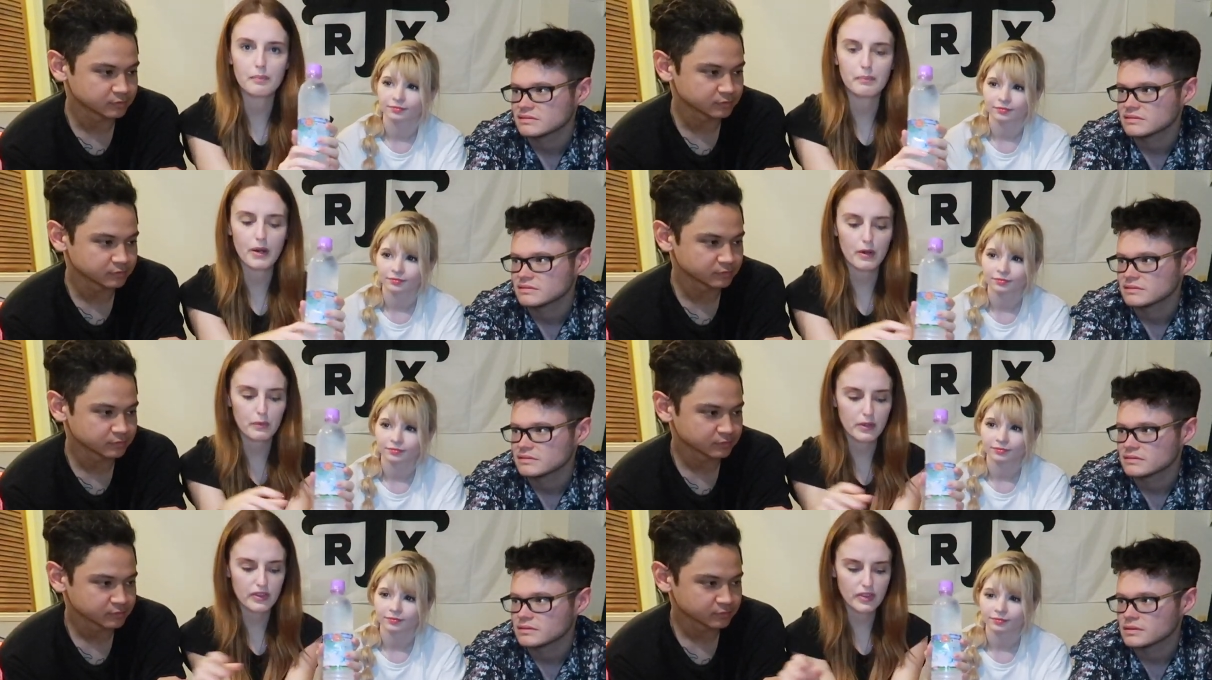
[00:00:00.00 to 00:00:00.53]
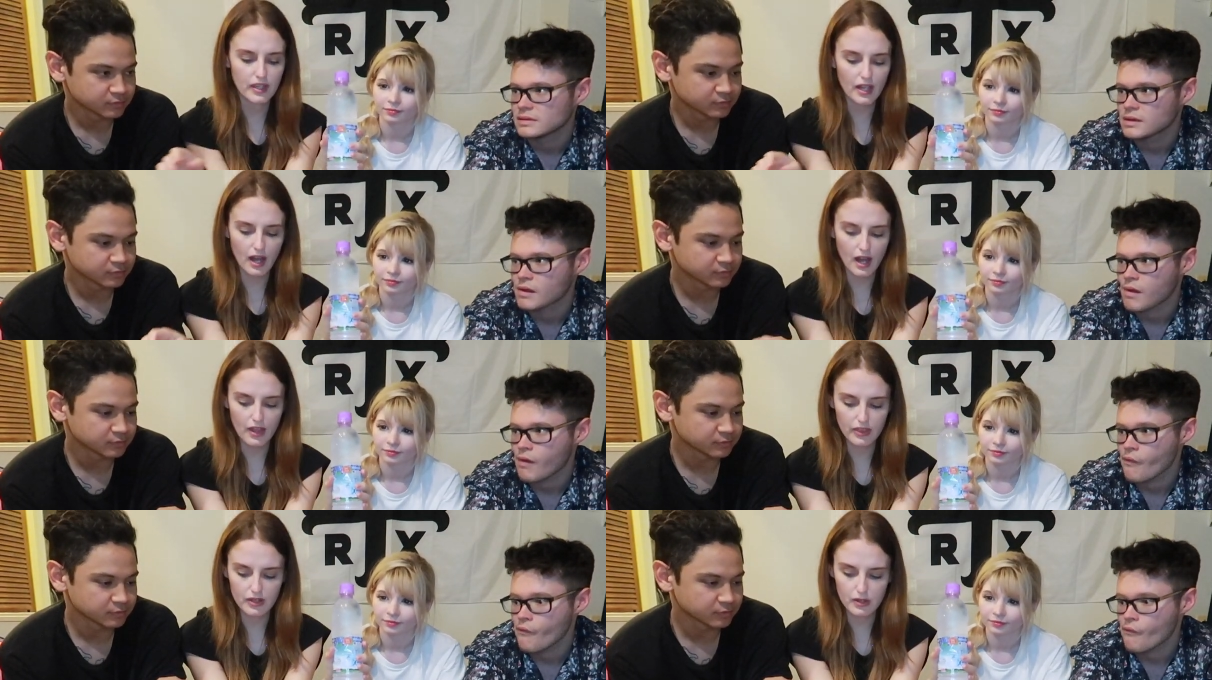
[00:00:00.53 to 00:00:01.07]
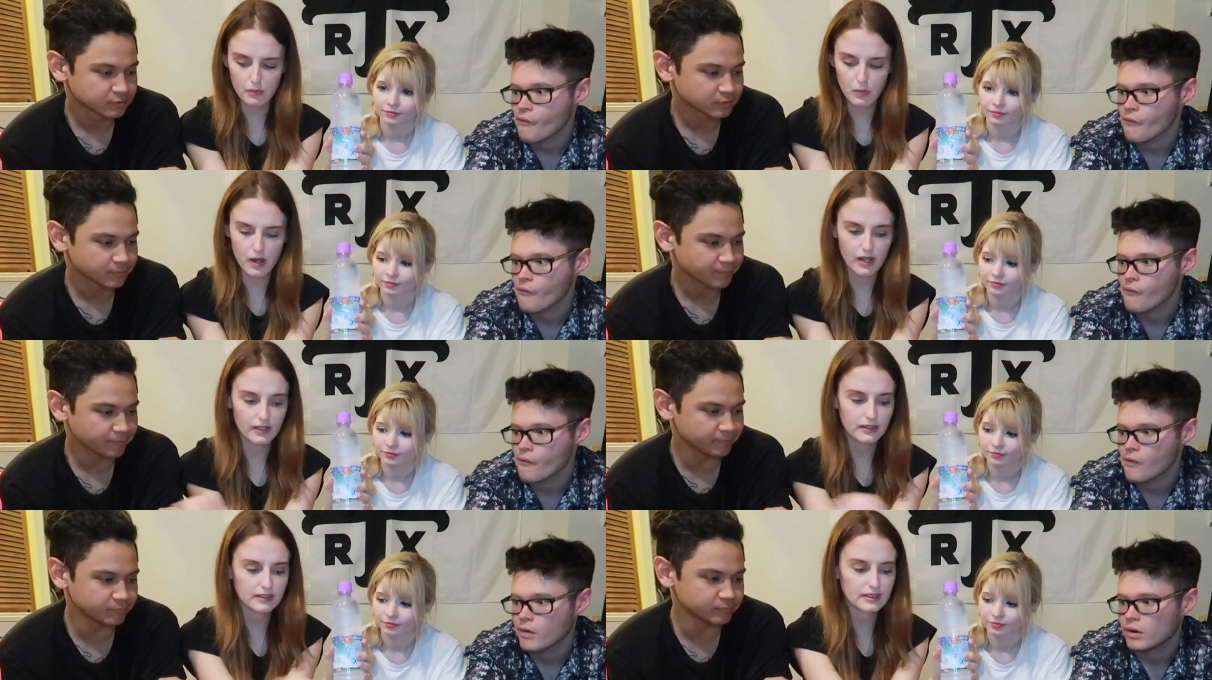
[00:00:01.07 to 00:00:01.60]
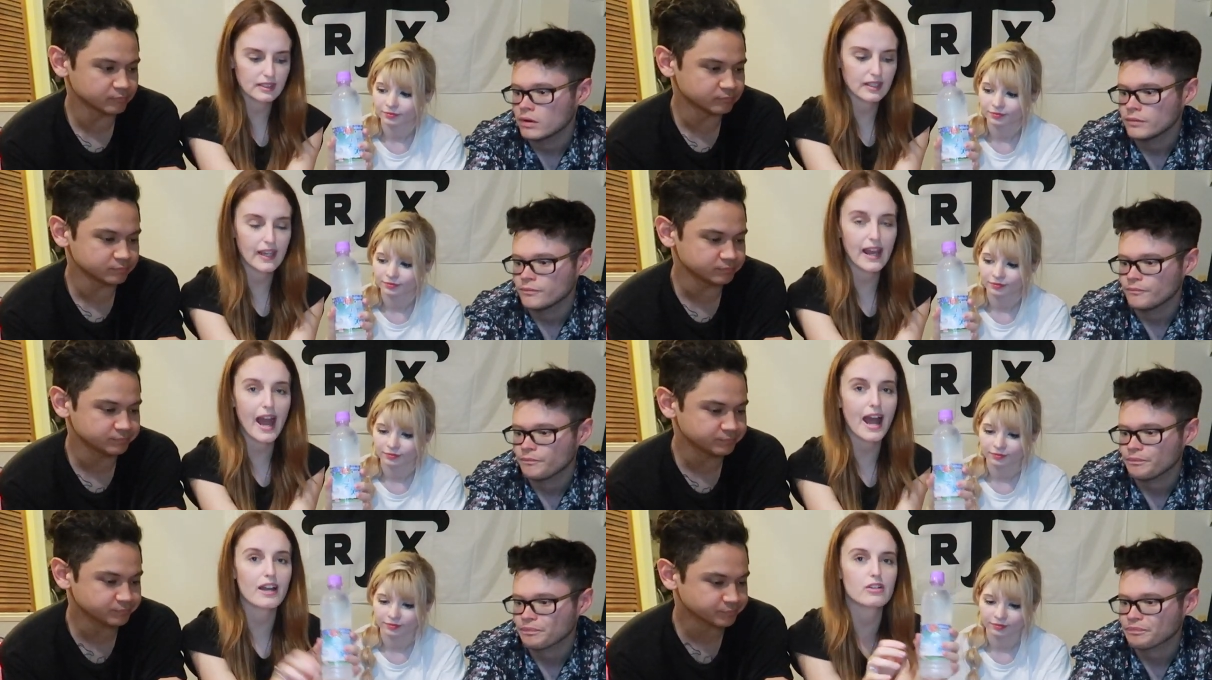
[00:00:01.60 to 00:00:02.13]
Speaker 1: but with the other ones,
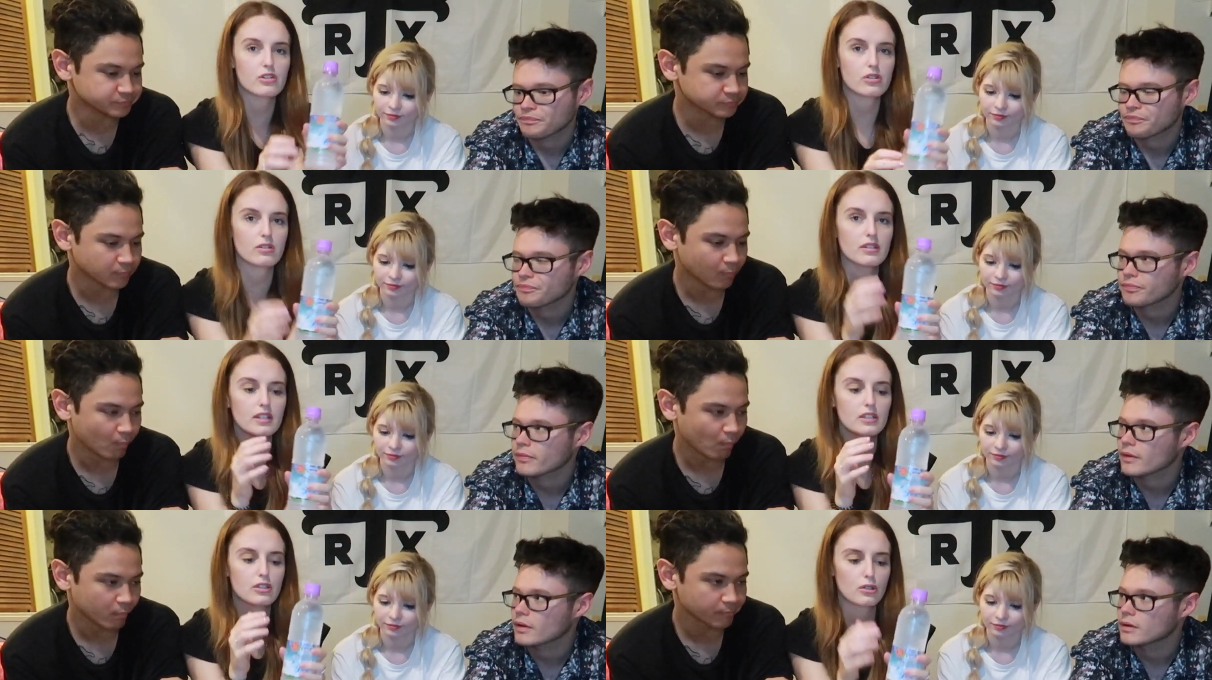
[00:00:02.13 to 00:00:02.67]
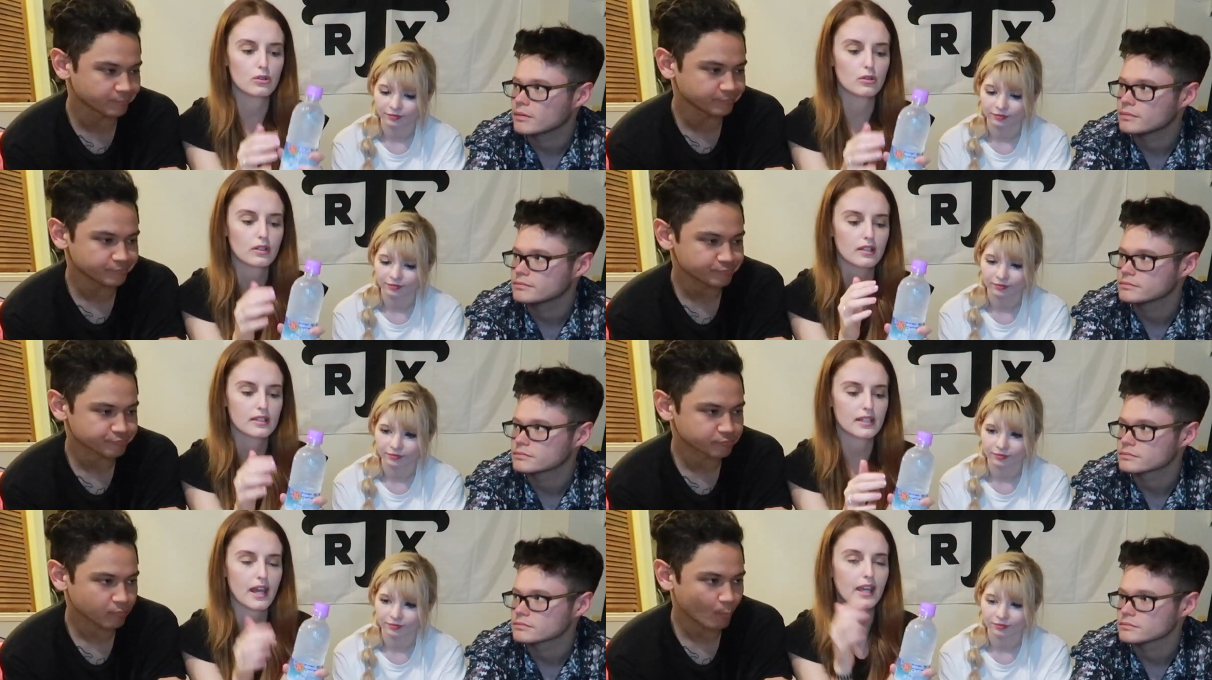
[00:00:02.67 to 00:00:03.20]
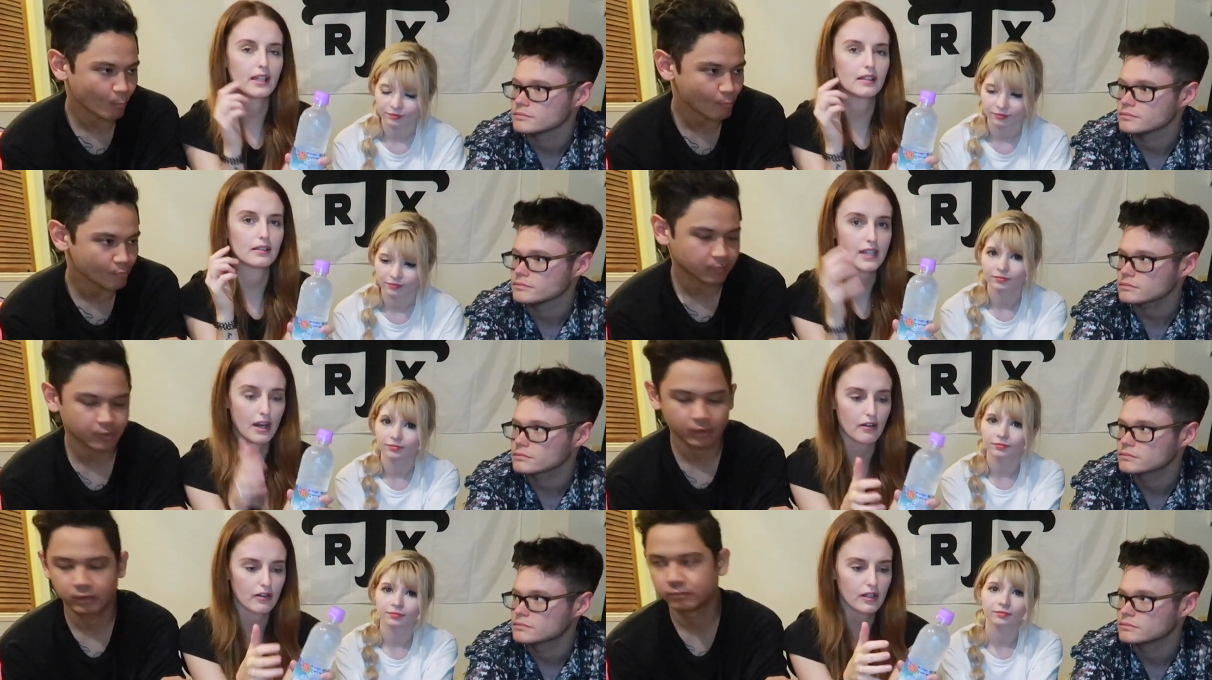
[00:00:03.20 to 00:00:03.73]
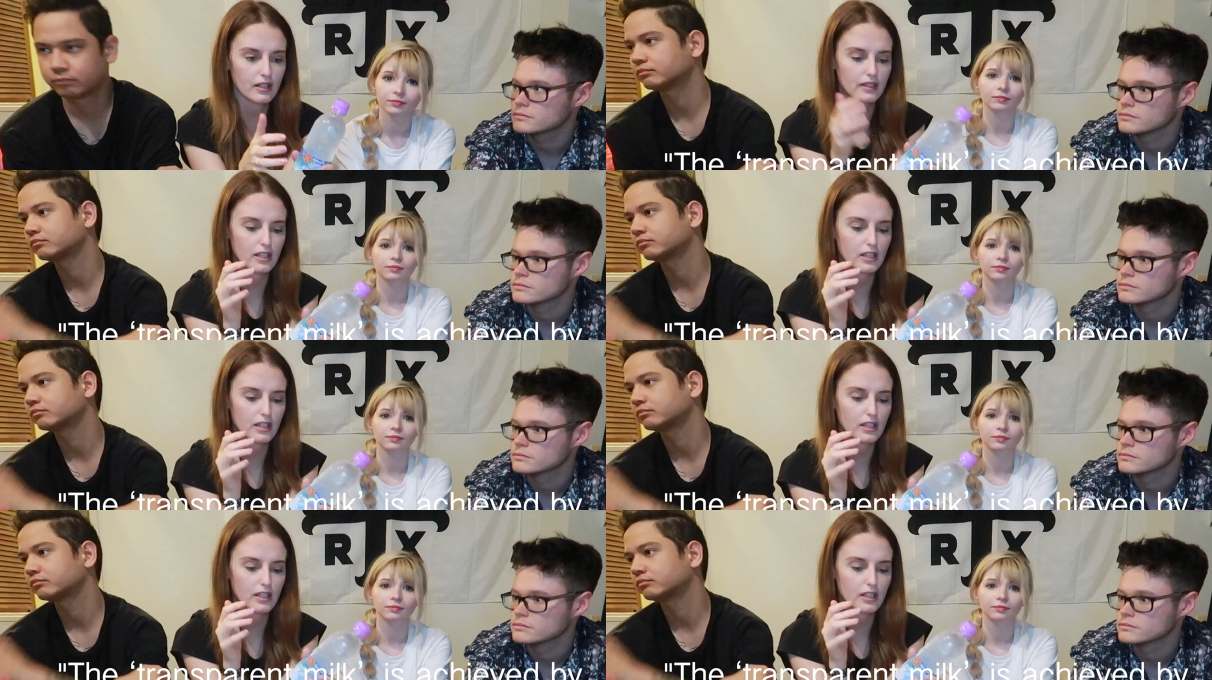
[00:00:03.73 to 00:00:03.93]
they actually do contain dairy.